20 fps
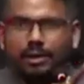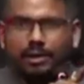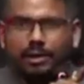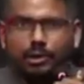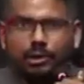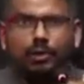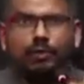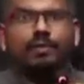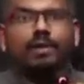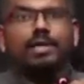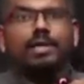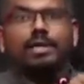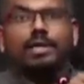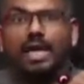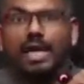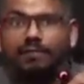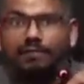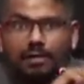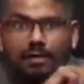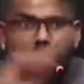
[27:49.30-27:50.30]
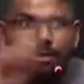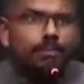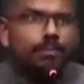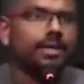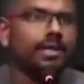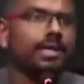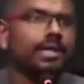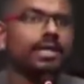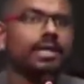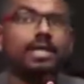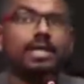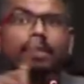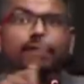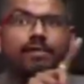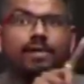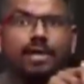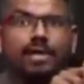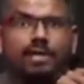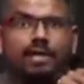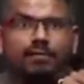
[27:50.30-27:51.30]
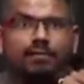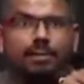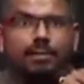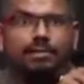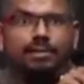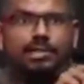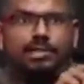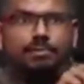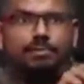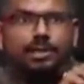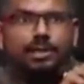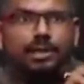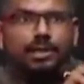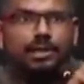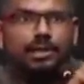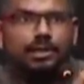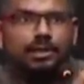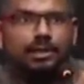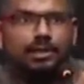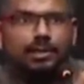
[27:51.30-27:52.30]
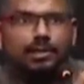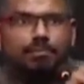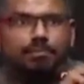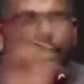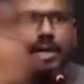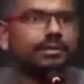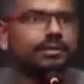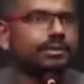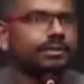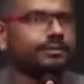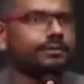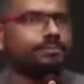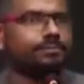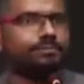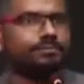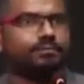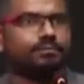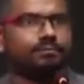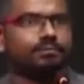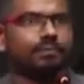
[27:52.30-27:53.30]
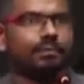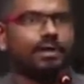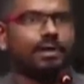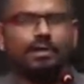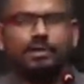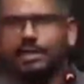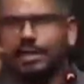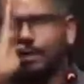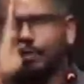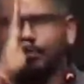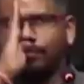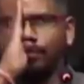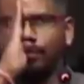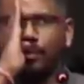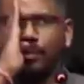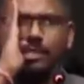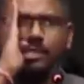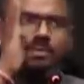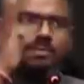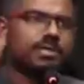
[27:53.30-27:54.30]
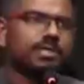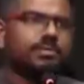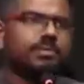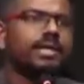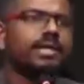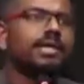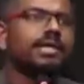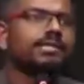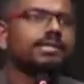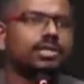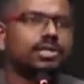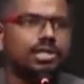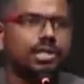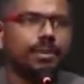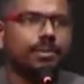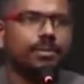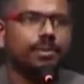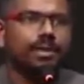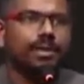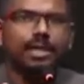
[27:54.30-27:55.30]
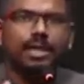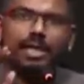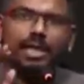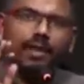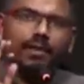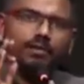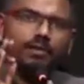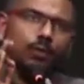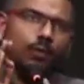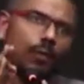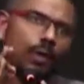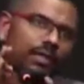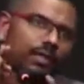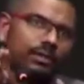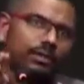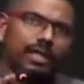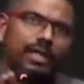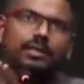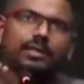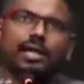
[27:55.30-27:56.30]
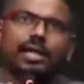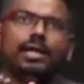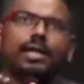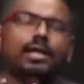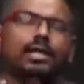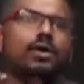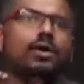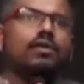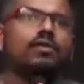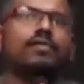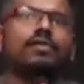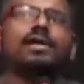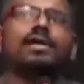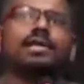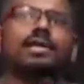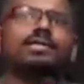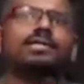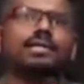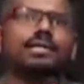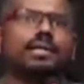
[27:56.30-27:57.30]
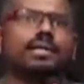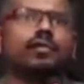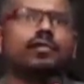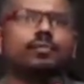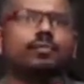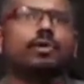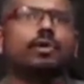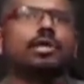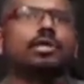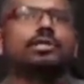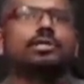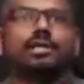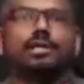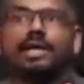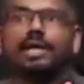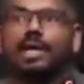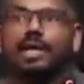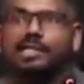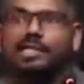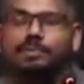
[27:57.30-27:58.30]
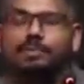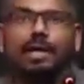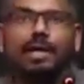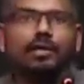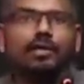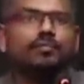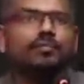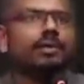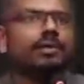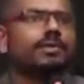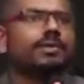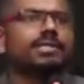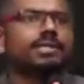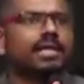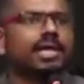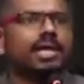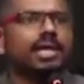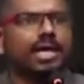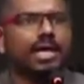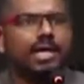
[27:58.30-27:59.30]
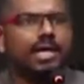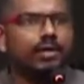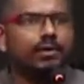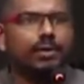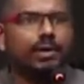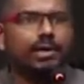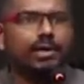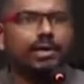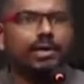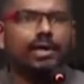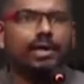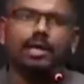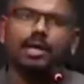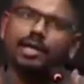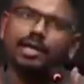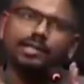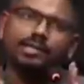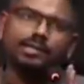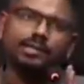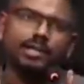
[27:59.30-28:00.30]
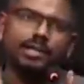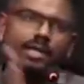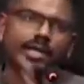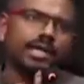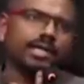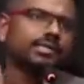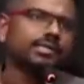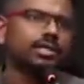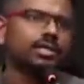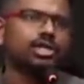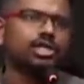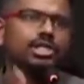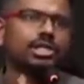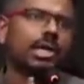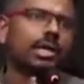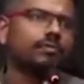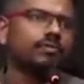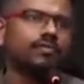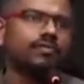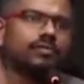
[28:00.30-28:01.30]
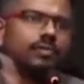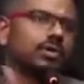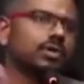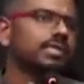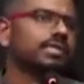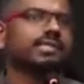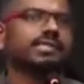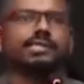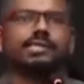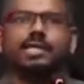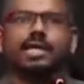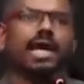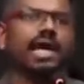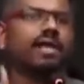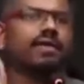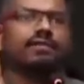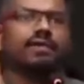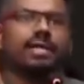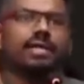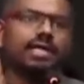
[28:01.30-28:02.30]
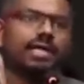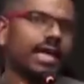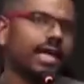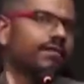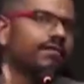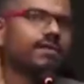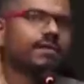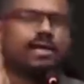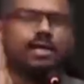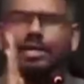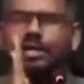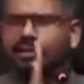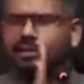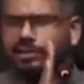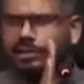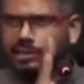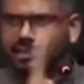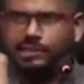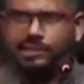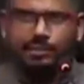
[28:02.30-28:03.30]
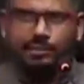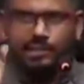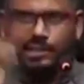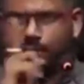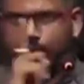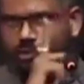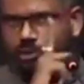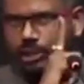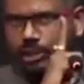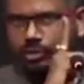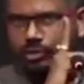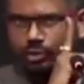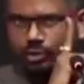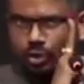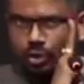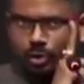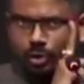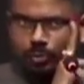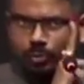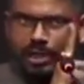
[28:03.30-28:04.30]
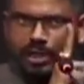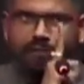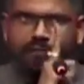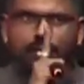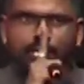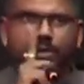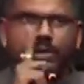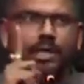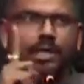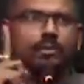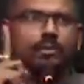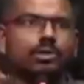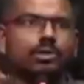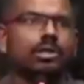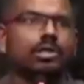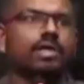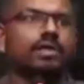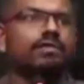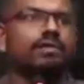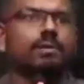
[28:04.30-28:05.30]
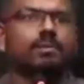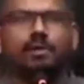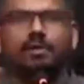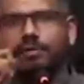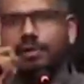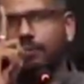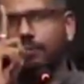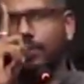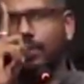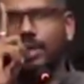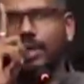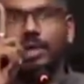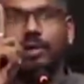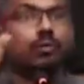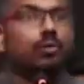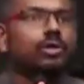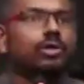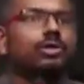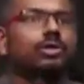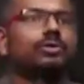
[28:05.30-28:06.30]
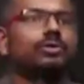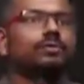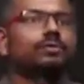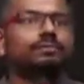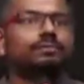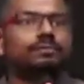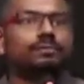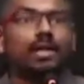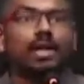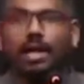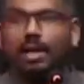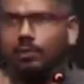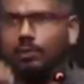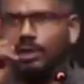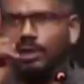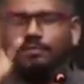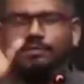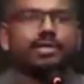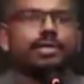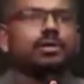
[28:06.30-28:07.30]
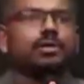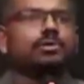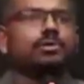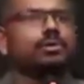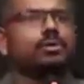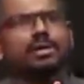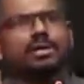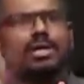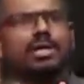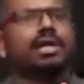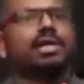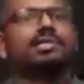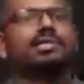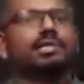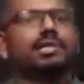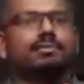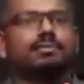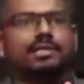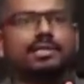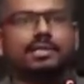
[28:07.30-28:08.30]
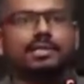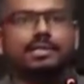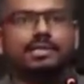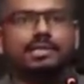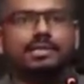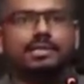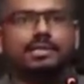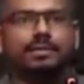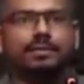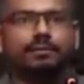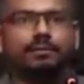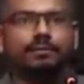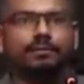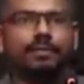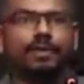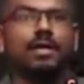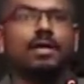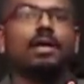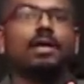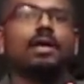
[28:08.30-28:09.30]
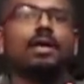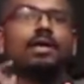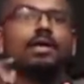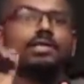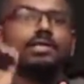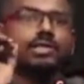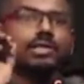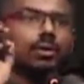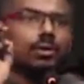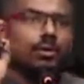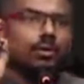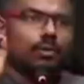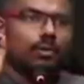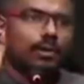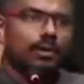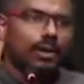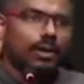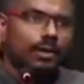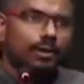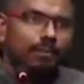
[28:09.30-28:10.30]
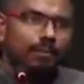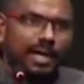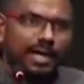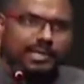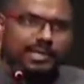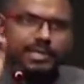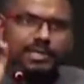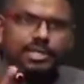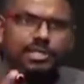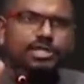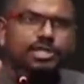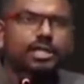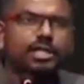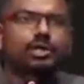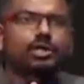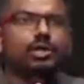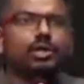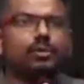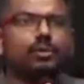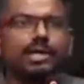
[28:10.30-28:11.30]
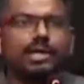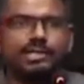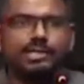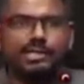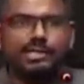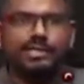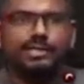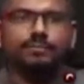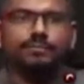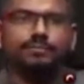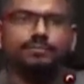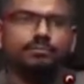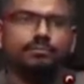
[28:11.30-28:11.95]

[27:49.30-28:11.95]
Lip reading: You will never be deviated from this particular path. That focus must be laser sharp. If the one thing that I can confidently say that I've brought as part of my personality anywhere is laser sharp focus. I will never, tasse mas ho jai, nobody will be to deviate me from what I want to do and what I've set out to do under any circumstances. So, my suggestion to you is,